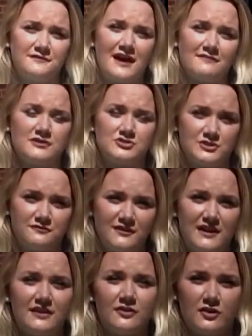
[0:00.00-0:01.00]
to 500
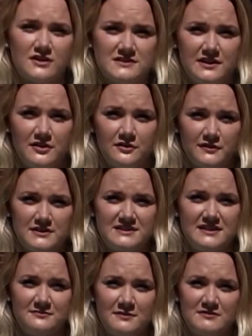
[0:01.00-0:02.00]
feet across the
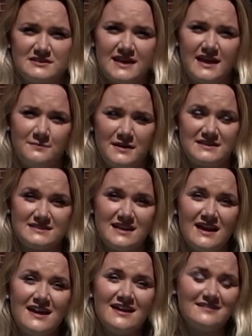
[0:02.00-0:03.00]
University of Memphis
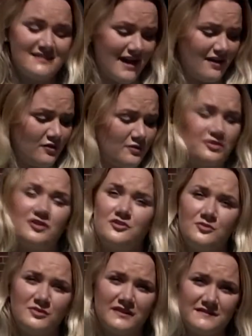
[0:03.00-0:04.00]
campus. Now, the
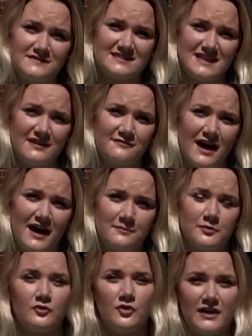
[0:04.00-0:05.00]
new LiveSafe
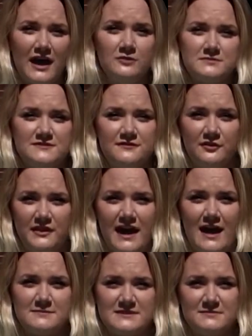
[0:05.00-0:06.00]
app could help to fill the
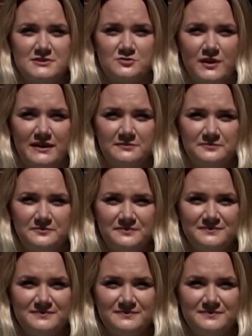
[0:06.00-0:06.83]
gaps in between.